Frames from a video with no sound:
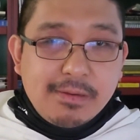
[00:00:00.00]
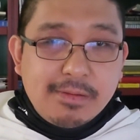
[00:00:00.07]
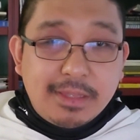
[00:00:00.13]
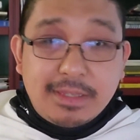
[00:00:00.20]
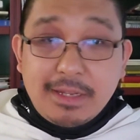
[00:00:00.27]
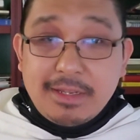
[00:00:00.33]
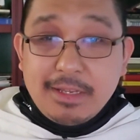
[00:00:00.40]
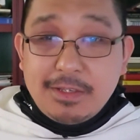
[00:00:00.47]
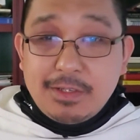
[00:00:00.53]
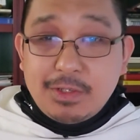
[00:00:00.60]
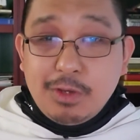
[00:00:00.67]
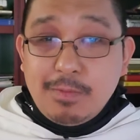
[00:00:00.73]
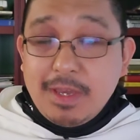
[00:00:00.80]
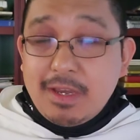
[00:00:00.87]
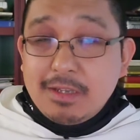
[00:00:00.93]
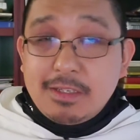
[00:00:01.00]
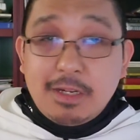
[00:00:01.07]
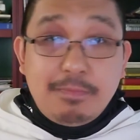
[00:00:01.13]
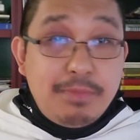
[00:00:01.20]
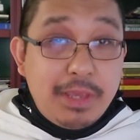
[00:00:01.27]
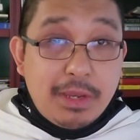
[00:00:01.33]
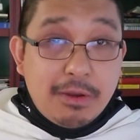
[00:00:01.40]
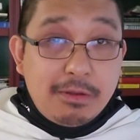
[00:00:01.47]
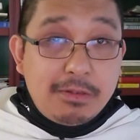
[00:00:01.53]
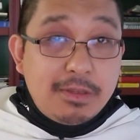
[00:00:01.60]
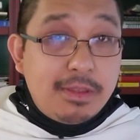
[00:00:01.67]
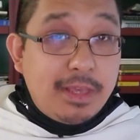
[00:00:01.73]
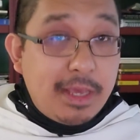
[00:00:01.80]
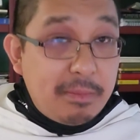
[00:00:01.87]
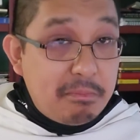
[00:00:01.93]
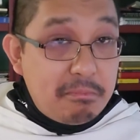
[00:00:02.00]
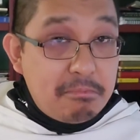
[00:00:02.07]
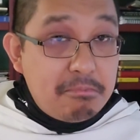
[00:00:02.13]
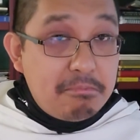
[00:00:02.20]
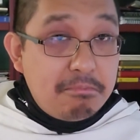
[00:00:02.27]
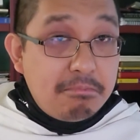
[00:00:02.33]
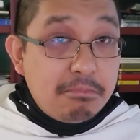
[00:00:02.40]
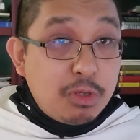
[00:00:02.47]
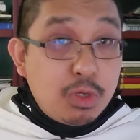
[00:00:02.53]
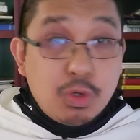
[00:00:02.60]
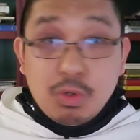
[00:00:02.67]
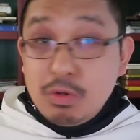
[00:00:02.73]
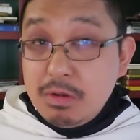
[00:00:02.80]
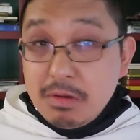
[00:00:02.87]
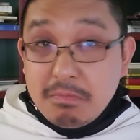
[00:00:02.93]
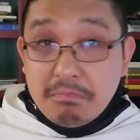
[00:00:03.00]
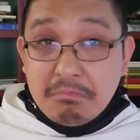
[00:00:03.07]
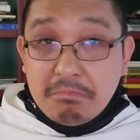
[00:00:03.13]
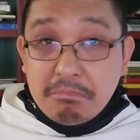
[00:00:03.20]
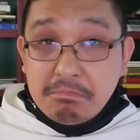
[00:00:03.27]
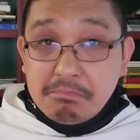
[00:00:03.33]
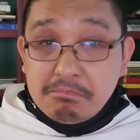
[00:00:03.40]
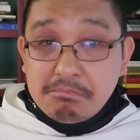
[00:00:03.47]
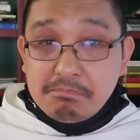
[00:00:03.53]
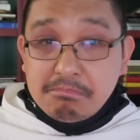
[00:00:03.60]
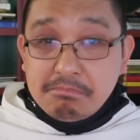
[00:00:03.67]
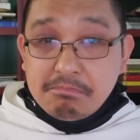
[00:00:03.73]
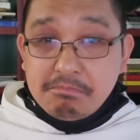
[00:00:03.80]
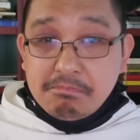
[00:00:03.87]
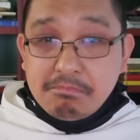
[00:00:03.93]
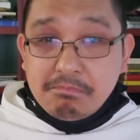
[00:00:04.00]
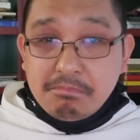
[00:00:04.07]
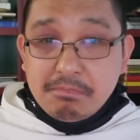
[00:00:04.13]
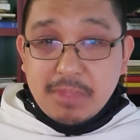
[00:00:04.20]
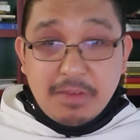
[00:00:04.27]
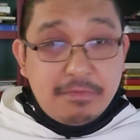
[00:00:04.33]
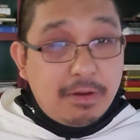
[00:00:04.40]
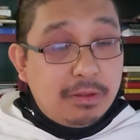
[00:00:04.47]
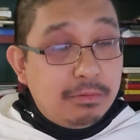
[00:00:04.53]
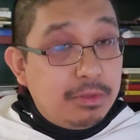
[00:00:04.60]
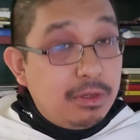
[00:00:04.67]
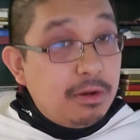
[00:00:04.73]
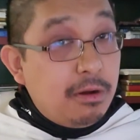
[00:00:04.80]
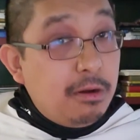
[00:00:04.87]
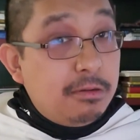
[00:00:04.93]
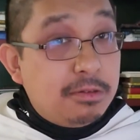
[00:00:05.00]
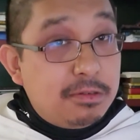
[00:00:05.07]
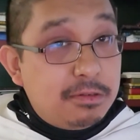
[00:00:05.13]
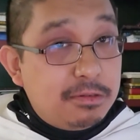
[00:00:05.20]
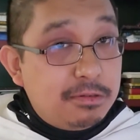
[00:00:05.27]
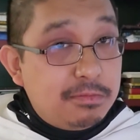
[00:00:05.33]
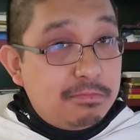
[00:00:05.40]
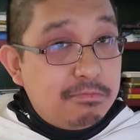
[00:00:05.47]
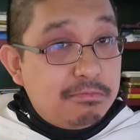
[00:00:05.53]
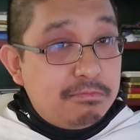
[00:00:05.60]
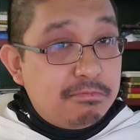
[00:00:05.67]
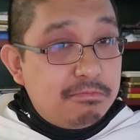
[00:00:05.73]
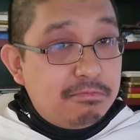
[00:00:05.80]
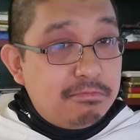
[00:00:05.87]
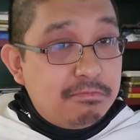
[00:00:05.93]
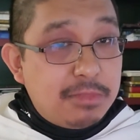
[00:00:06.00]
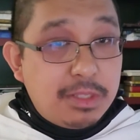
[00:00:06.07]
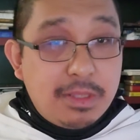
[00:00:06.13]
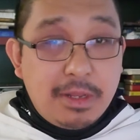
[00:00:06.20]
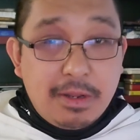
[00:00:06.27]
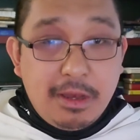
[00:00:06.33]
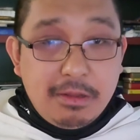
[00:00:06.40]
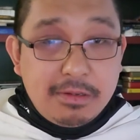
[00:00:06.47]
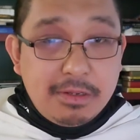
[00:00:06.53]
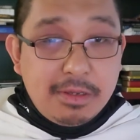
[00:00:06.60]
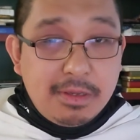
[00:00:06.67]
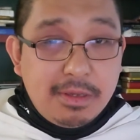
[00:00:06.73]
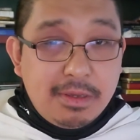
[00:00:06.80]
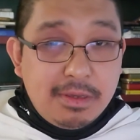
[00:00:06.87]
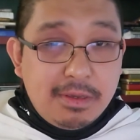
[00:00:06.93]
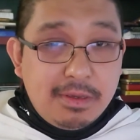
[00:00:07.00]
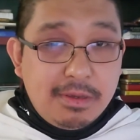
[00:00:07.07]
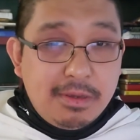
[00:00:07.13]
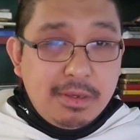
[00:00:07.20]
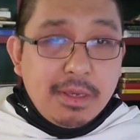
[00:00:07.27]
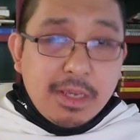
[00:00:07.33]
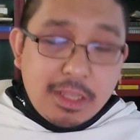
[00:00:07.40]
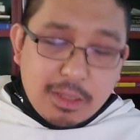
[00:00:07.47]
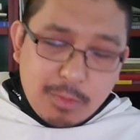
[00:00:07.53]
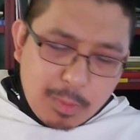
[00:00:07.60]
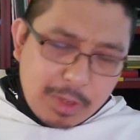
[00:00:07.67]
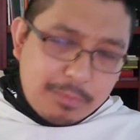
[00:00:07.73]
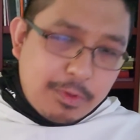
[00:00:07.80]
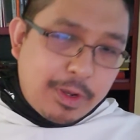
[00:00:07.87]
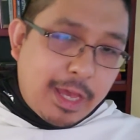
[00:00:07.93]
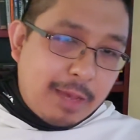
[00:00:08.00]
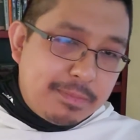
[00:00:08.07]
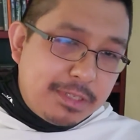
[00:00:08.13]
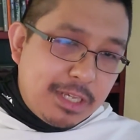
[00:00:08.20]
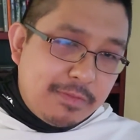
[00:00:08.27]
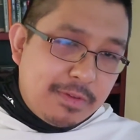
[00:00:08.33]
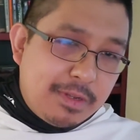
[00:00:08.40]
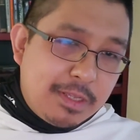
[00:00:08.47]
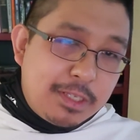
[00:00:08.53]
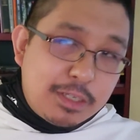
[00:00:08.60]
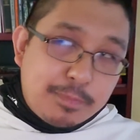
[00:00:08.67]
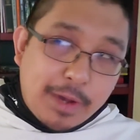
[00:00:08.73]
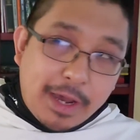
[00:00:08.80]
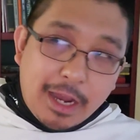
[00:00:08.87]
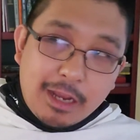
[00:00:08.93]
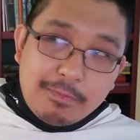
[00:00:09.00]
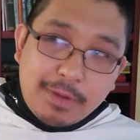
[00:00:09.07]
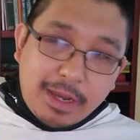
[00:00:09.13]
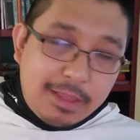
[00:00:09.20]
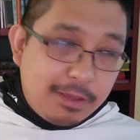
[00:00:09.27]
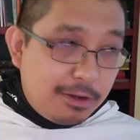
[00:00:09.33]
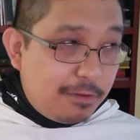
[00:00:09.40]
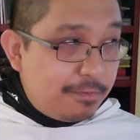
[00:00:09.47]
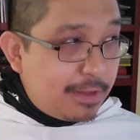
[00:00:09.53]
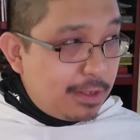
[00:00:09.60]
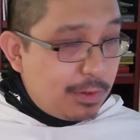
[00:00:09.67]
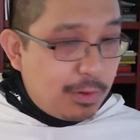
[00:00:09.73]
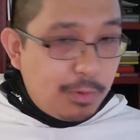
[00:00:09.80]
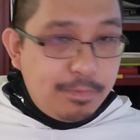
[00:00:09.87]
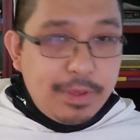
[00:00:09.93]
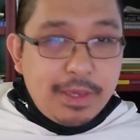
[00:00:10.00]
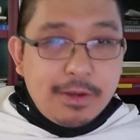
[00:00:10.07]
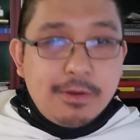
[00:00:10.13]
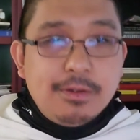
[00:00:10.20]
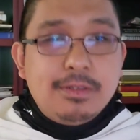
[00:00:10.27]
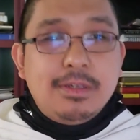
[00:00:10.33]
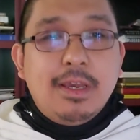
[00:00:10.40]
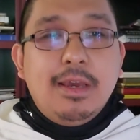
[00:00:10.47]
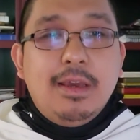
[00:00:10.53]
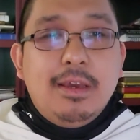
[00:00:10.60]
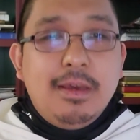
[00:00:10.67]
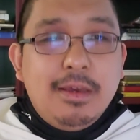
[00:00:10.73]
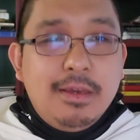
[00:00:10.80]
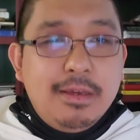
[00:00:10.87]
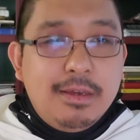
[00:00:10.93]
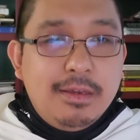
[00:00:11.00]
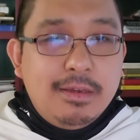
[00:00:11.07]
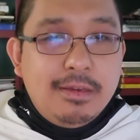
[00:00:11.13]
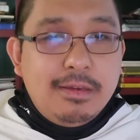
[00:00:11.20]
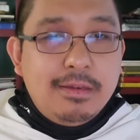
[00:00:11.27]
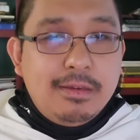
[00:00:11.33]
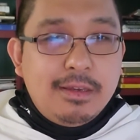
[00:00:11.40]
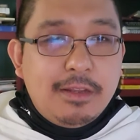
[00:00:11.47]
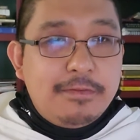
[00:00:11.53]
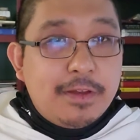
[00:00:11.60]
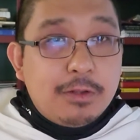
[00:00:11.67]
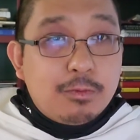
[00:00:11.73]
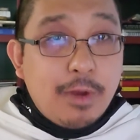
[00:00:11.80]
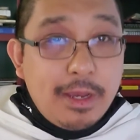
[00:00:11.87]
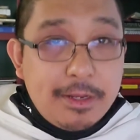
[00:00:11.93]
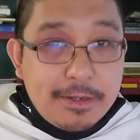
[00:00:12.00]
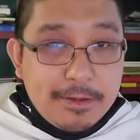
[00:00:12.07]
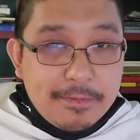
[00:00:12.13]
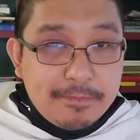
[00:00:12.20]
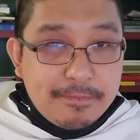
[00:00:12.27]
that they did so because it appeared to them good? They followed their hearts, did they not? In the moment, perhaps even inspired by their fellow peers, it felt right.